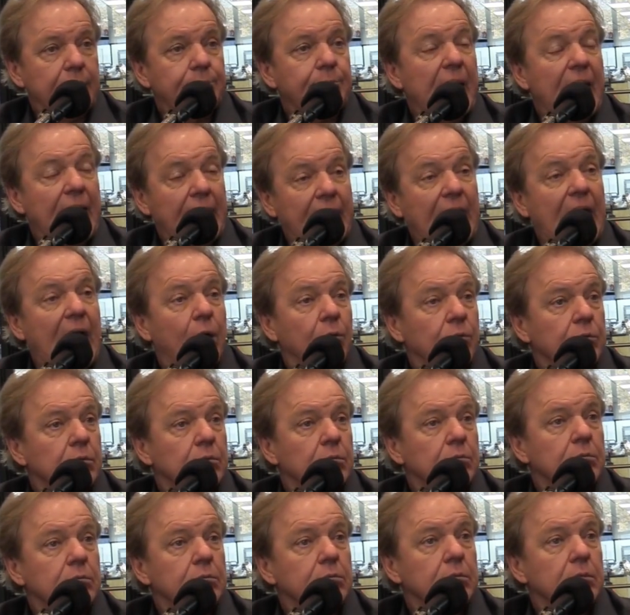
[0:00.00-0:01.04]
get back out
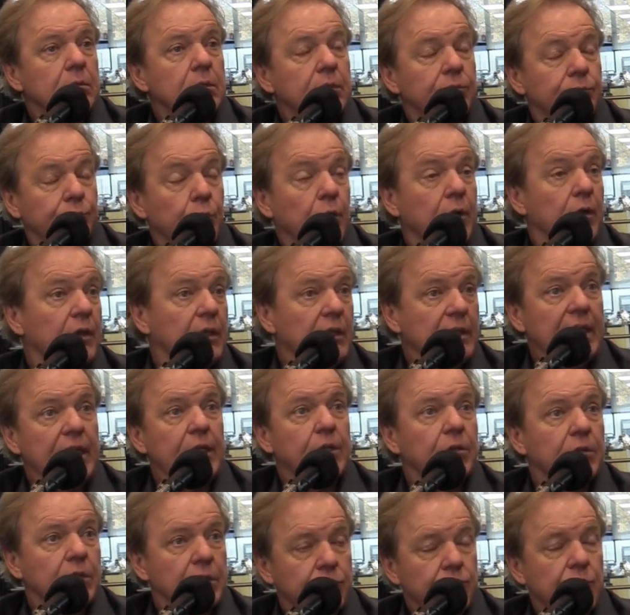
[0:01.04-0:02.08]
in front of the
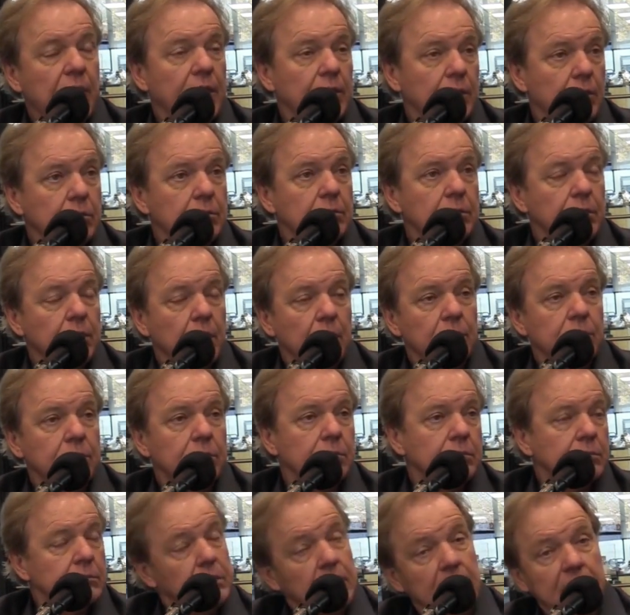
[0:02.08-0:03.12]
leader to try to, you know,
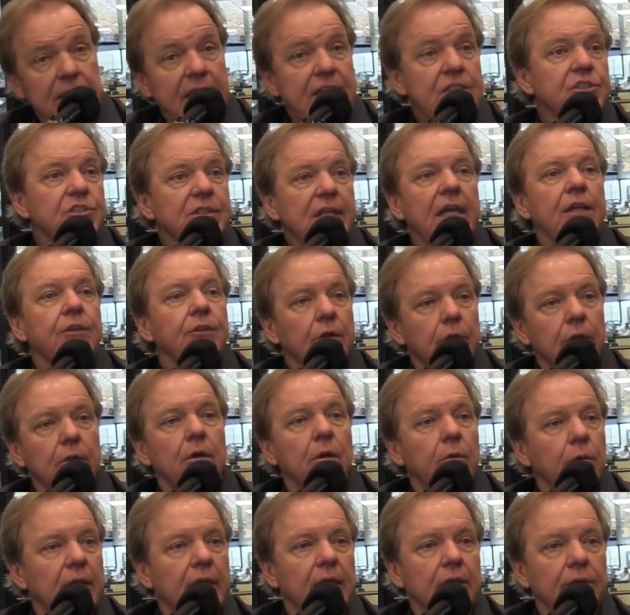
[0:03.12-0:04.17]
at least stay there.
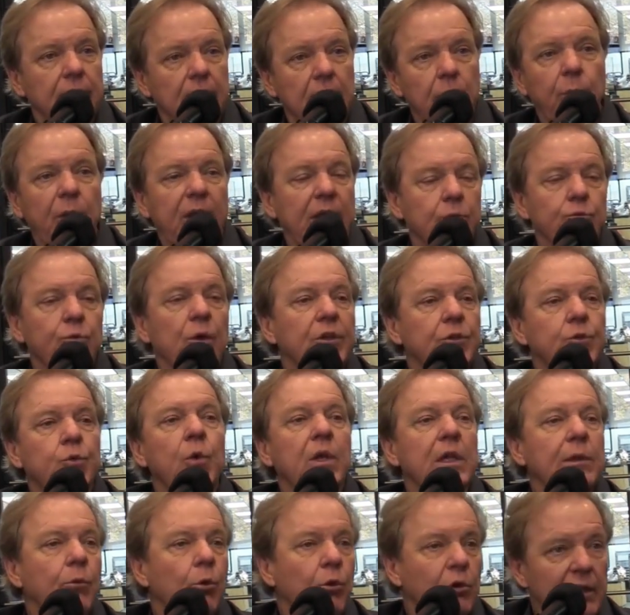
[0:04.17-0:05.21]
Again, then we can run
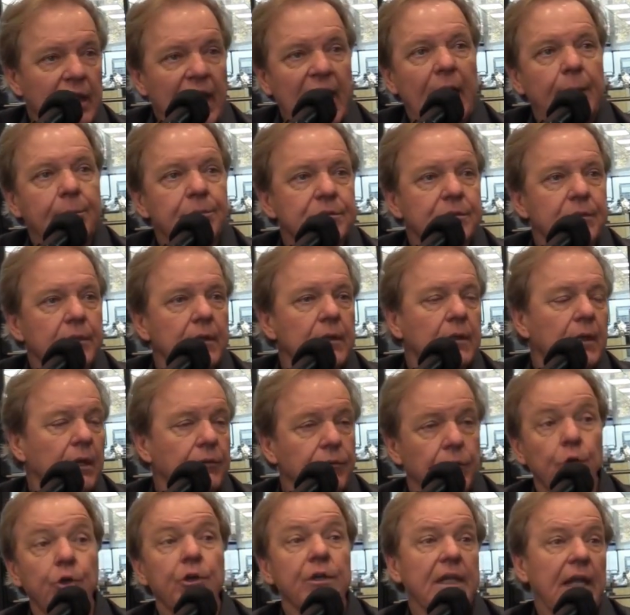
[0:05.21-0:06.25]
20 more laps,
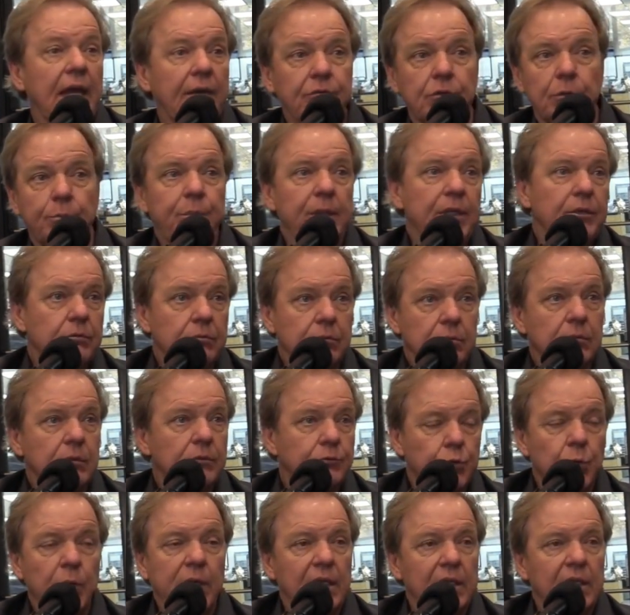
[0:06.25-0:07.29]
and they're going to have to pit
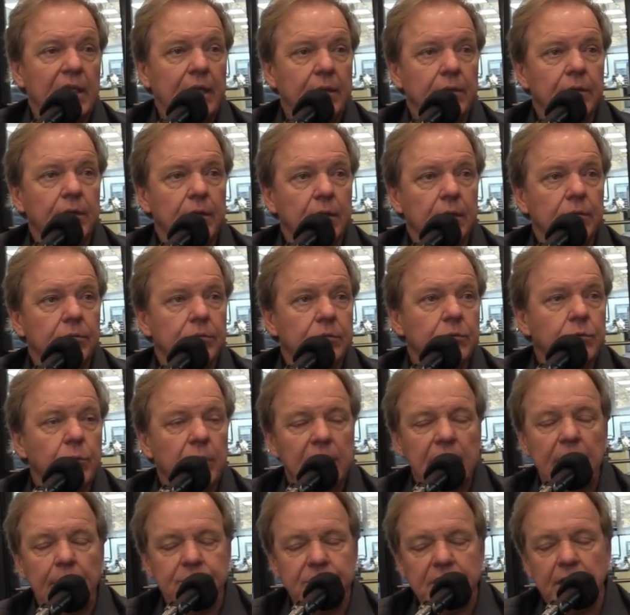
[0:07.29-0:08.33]
in 20
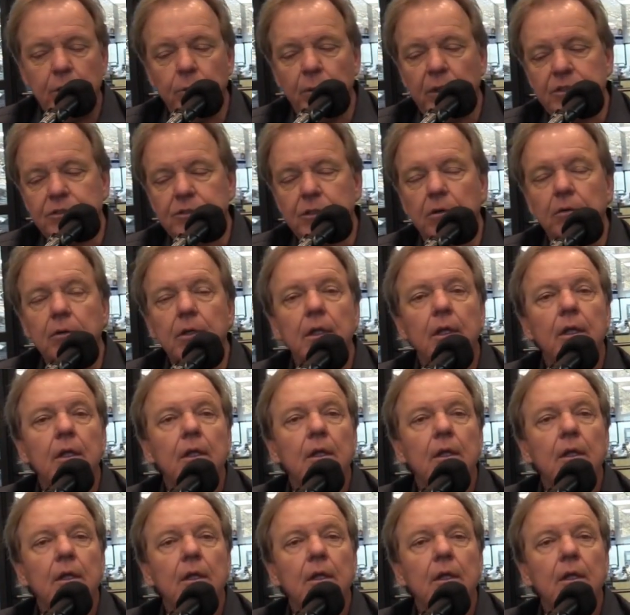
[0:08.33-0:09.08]
laps anyway. So